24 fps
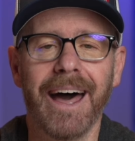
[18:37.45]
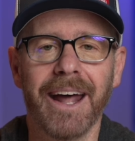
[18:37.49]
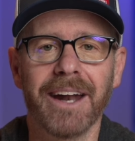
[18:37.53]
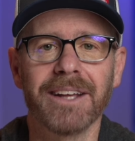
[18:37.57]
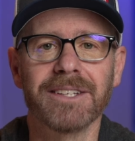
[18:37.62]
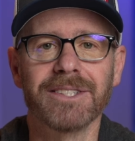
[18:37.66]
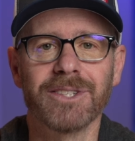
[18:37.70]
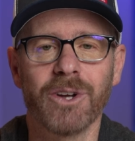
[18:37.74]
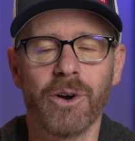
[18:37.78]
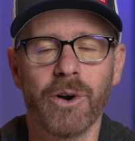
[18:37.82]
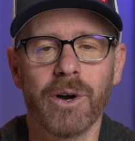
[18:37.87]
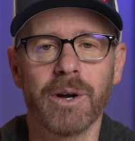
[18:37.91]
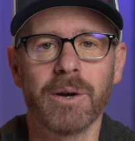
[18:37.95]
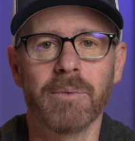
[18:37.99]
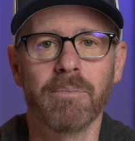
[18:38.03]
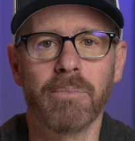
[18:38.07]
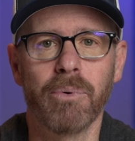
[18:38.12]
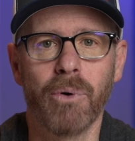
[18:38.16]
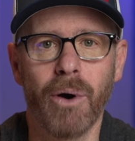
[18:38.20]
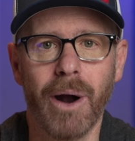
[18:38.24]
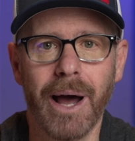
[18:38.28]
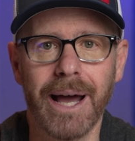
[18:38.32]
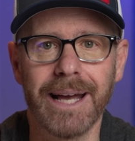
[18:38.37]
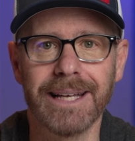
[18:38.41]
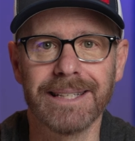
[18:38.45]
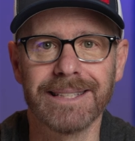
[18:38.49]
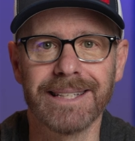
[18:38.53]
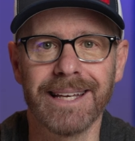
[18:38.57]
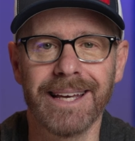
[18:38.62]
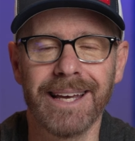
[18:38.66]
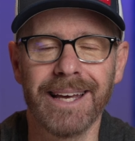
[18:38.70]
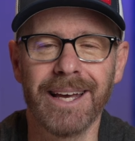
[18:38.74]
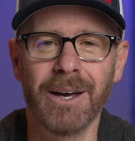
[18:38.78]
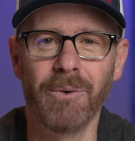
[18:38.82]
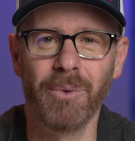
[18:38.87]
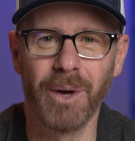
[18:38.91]
at a certain
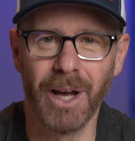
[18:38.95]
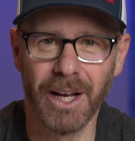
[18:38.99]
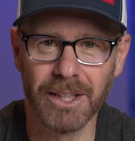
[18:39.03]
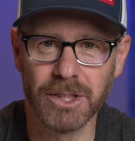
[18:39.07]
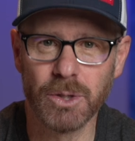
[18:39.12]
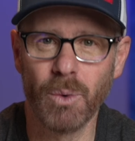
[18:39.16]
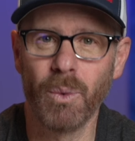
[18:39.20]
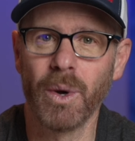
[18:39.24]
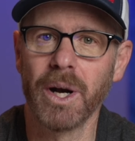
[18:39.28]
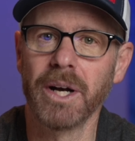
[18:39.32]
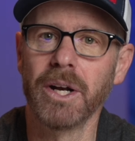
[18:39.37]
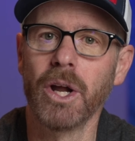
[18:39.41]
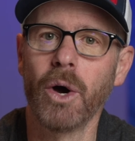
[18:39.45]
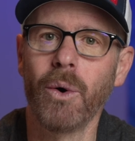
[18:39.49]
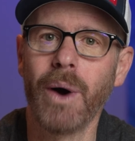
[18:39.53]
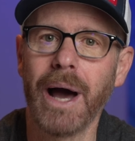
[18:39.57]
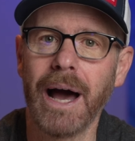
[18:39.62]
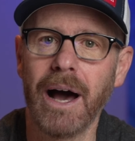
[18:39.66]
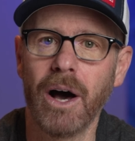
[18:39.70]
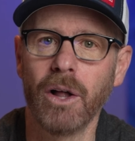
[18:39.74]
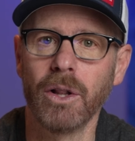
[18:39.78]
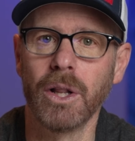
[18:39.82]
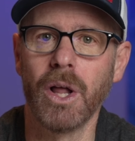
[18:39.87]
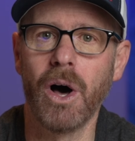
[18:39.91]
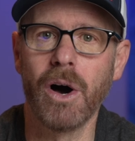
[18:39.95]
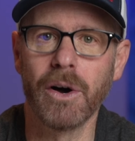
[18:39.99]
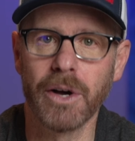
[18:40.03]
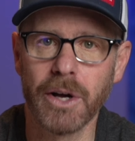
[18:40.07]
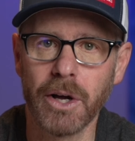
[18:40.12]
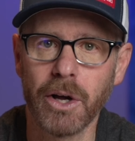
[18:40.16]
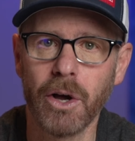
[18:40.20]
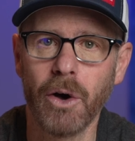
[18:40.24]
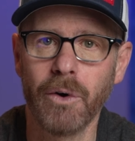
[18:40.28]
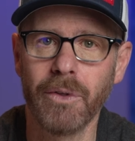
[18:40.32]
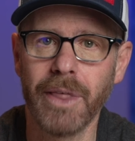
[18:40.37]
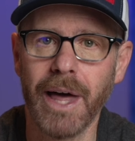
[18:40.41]
price. We also want to know how
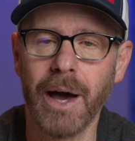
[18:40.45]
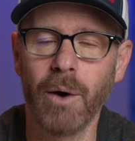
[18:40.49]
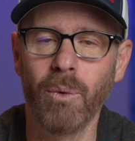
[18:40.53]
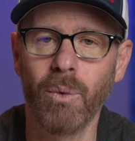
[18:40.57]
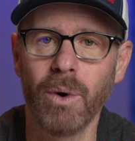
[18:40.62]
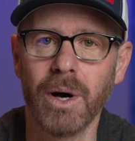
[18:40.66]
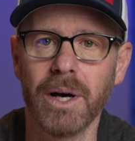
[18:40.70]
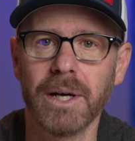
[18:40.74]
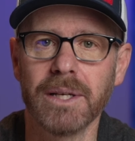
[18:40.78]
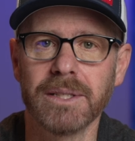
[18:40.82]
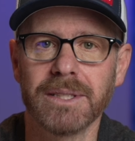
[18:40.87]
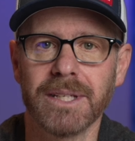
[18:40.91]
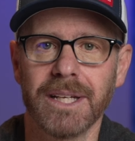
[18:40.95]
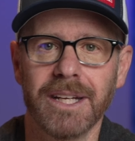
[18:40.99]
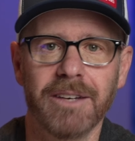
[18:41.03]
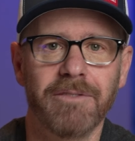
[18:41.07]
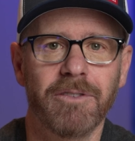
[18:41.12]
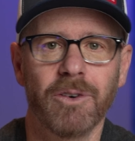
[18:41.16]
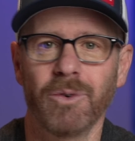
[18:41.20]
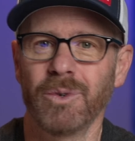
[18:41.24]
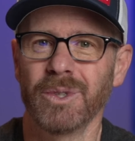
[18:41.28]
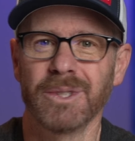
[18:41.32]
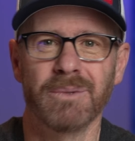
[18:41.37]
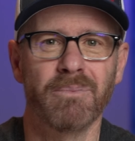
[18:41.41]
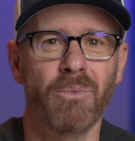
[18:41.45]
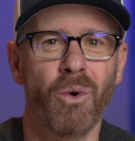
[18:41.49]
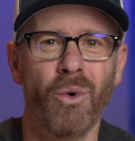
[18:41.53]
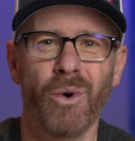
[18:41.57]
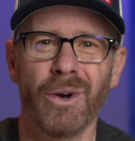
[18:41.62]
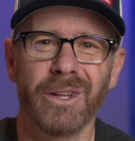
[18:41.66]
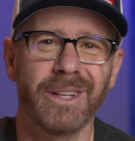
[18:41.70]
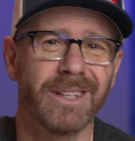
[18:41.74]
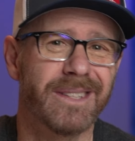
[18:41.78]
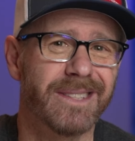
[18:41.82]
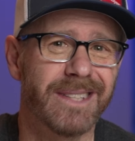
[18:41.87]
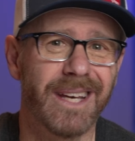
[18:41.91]
long ago that was, and if it was
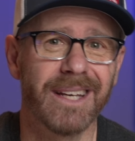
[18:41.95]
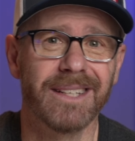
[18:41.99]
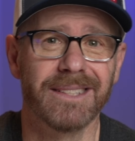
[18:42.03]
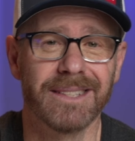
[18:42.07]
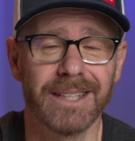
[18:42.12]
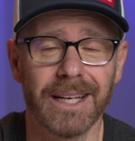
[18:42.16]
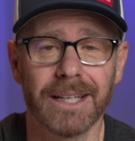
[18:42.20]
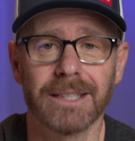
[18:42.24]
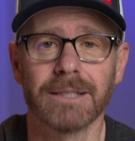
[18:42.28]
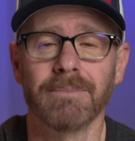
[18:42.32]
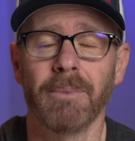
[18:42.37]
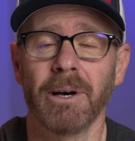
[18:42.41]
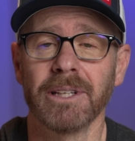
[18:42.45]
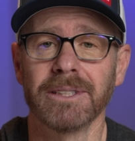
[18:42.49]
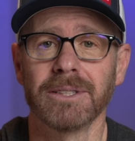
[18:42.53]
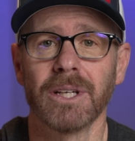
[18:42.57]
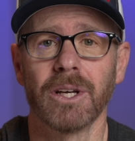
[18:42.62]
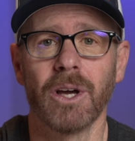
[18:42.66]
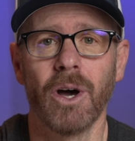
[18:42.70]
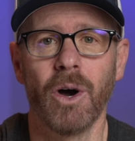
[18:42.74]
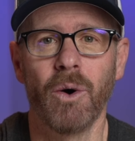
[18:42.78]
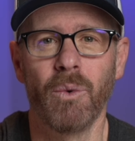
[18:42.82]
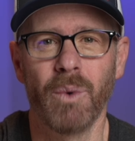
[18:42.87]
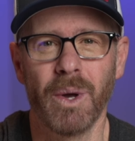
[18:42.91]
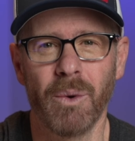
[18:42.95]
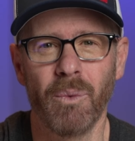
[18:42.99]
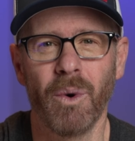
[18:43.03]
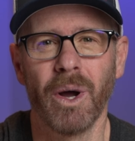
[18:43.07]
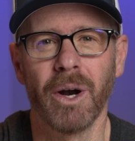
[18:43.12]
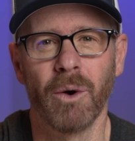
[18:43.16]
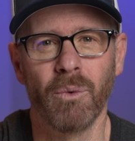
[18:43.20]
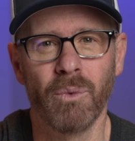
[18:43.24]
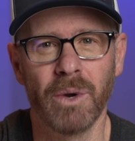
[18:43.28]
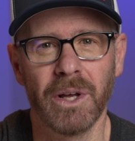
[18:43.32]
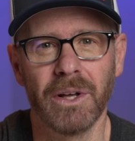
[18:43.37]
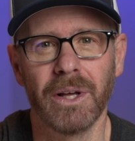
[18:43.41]
more than, say, 6 months ago,
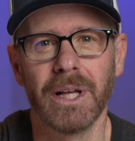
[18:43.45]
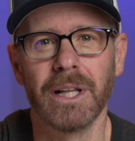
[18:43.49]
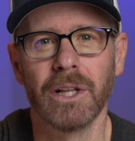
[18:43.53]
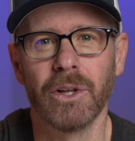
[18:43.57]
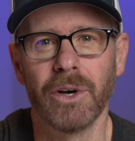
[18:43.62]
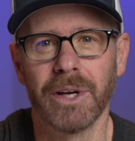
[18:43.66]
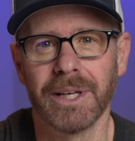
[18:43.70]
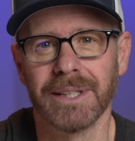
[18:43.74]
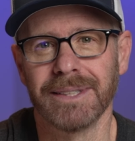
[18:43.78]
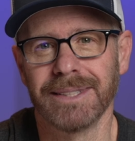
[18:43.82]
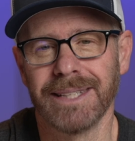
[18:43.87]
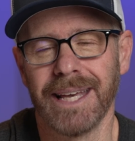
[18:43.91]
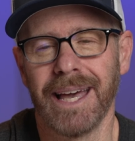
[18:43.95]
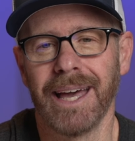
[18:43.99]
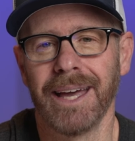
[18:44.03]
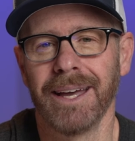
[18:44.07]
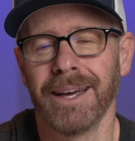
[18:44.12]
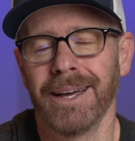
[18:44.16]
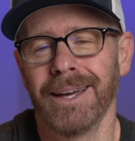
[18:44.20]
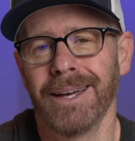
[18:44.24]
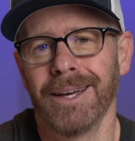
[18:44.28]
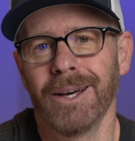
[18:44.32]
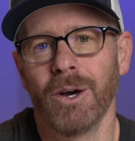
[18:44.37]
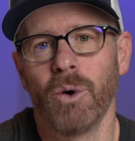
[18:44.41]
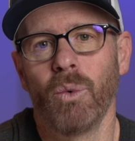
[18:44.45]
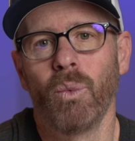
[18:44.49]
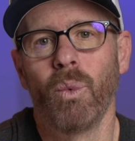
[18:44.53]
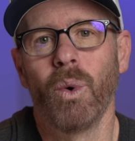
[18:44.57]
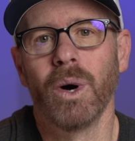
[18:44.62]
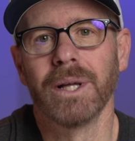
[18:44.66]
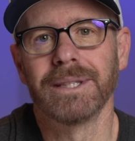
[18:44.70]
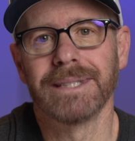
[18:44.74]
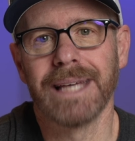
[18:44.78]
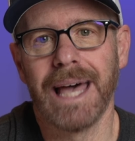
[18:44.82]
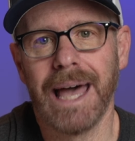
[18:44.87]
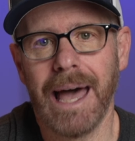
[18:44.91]
we want to really look and say,
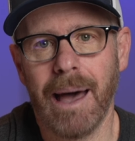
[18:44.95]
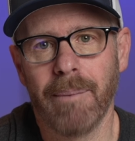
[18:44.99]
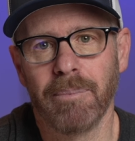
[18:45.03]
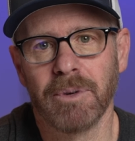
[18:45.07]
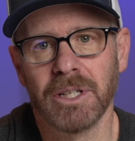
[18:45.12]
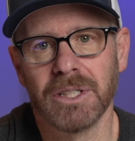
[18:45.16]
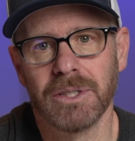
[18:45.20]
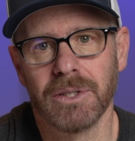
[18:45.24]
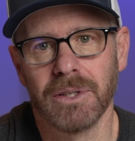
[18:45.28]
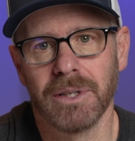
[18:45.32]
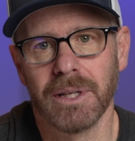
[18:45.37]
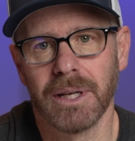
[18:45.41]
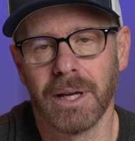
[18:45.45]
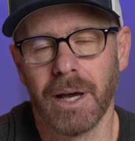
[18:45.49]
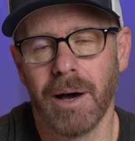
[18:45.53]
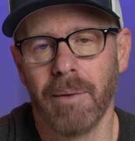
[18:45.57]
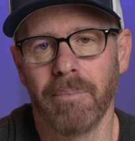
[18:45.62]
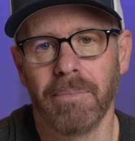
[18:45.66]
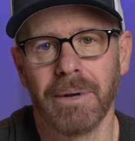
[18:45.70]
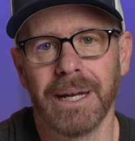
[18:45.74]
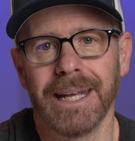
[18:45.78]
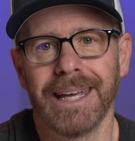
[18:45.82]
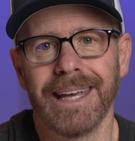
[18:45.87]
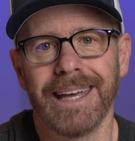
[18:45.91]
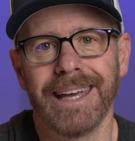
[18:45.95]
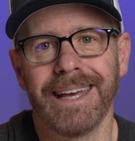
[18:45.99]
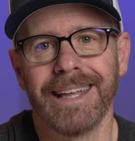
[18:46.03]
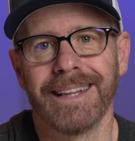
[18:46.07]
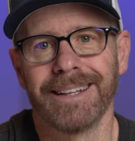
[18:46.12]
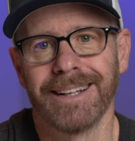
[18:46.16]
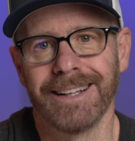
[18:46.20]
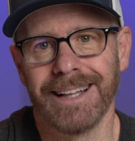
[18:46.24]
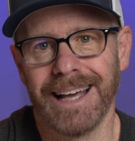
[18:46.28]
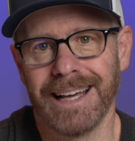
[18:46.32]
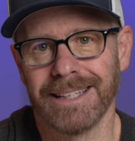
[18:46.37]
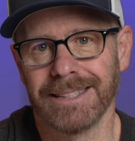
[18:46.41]
what's happened to the company
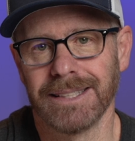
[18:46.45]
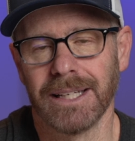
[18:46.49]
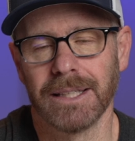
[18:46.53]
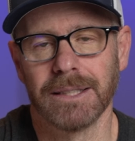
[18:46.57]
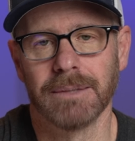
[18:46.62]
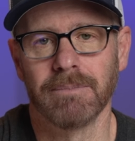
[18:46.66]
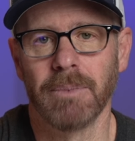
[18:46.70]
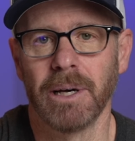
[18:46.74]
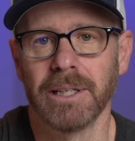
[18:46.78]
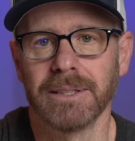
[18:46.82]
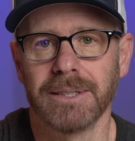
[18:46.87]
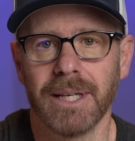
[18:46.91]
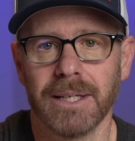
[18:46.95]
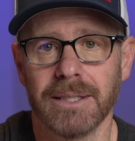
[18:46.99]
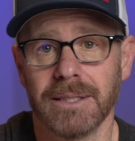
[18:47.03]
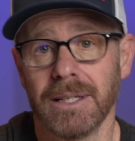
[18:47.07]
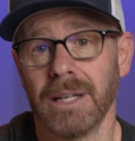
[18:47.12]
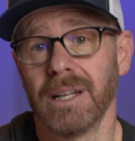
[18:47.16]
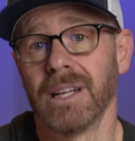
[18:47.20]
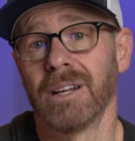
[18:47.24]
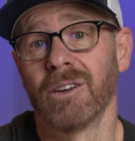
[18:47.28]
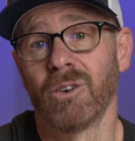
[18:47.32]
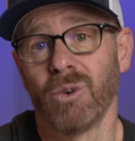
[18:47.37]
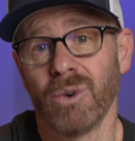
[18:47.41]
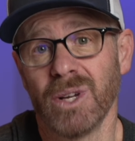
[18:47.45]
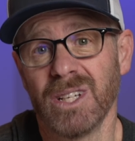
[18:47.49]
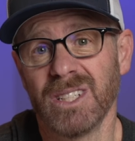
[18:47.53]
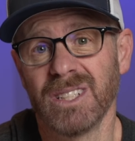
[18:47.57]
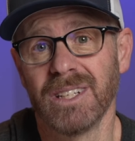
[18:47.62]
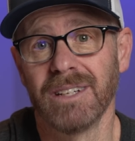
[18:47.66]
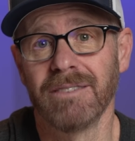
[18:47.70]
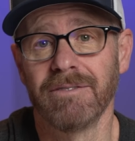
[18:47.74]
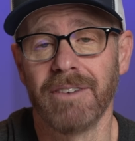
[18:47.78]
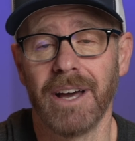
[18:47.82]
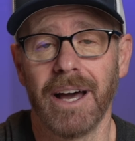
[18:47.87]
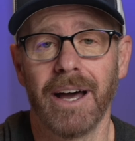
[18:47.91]
in the last 6 months? Has it
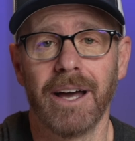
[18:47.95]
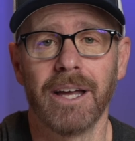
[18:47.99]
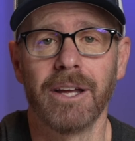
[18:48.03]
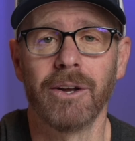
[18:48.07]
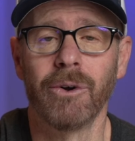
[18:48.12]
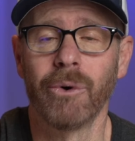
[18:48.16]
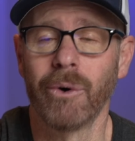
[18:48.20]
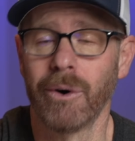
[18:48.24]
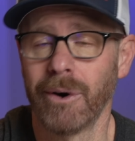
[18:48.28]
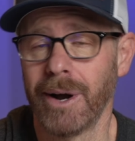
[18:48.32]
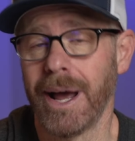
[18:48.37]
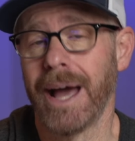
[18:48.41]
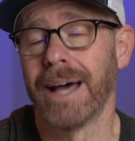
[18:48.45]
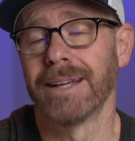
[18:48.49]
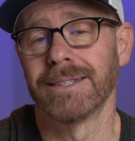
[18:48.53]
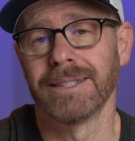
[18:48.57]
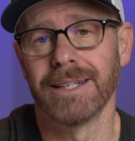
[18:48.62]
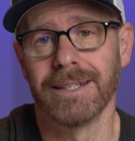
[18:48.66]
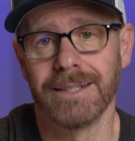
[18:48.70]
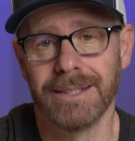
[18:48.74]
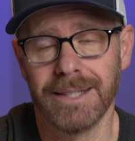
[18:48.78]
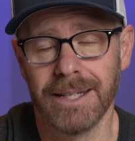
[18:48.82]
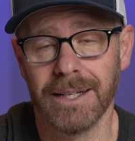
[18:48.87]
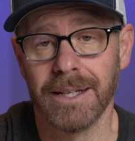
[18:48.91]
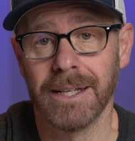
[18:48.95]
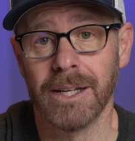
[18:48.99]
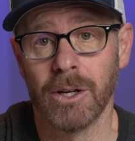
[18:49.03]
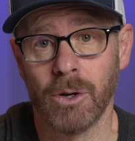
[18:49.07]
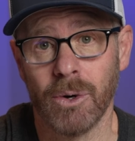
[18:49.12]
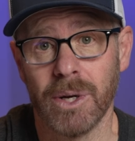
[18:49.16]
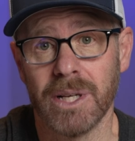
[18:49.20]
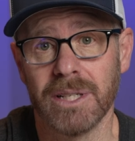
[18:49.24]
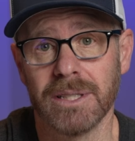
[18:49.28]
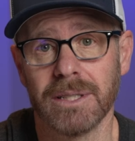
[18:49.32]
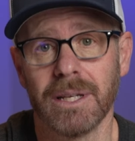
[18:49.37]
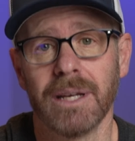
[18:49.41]
increased in value or has it
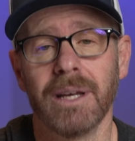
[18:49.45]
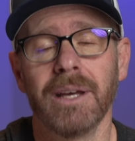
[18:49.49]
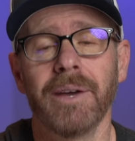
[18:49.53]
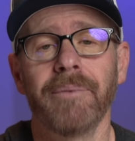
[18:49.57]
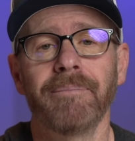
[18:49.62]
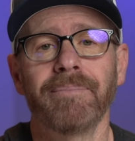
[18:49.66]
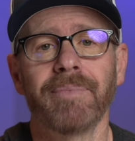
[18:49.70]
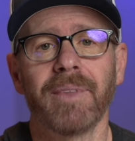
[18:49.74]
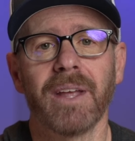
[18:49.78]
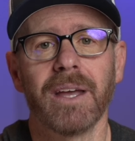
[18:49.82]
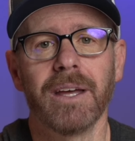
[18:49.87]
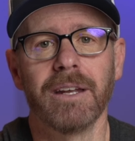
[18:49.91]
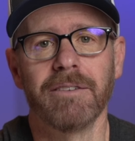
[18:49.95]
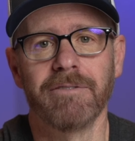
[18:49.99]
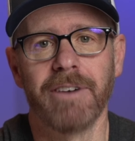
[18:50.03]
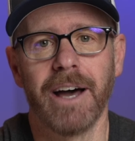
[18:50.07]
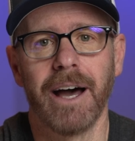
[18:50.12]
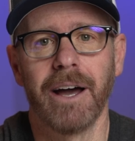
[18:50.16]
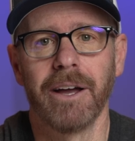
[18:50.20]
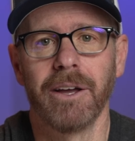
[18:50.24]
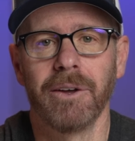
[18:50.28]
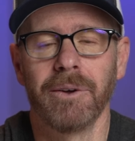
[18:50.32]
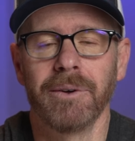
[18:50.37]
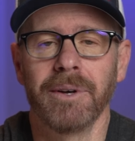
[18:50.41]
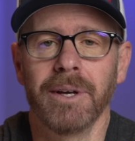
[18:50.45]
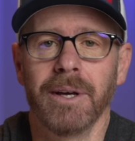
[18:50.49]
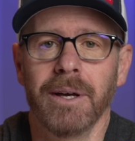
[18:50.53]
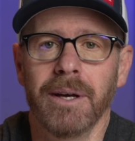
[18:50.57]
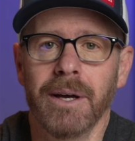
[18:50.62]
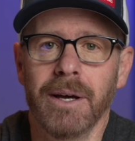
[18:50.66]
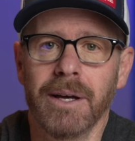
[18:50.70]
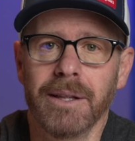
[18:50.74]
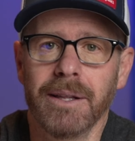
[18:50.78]
decreased in value?